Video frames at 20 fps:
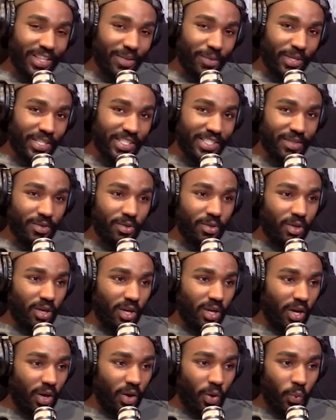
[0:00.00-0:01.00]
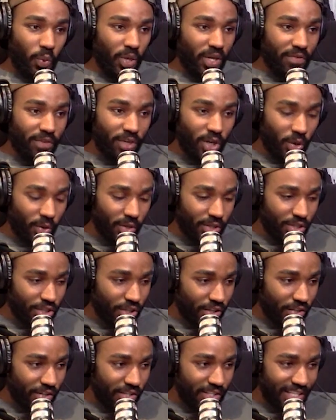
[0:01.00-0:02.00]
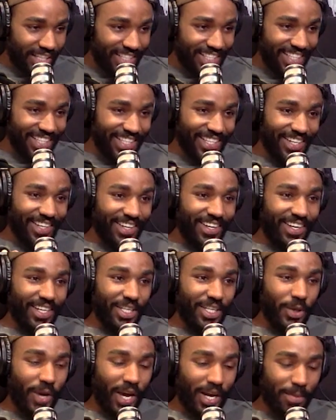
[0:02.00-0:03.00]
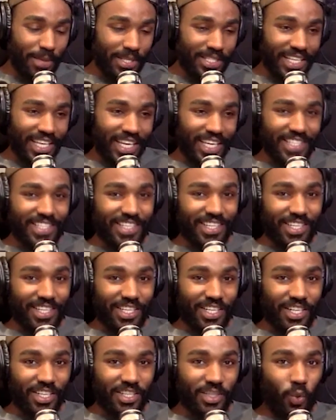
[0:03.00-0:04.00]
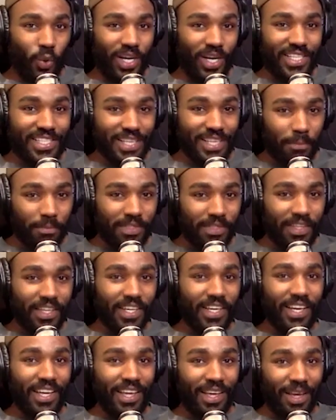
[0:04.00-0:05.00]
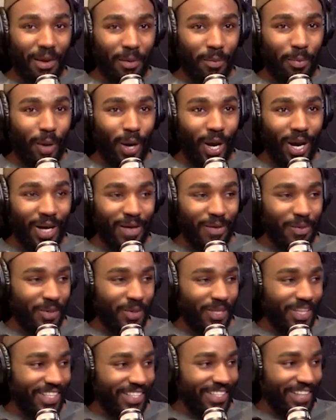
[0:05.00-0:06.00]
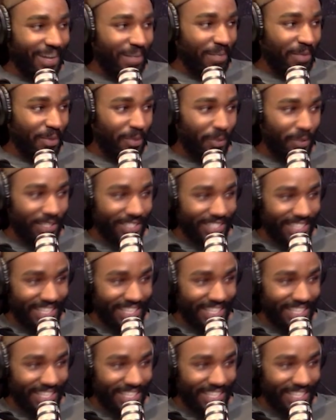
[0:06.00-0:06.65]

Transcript: The reason uh, we even know each other is I did your, uh, you had me as a guest on your 20 something pod where the topic was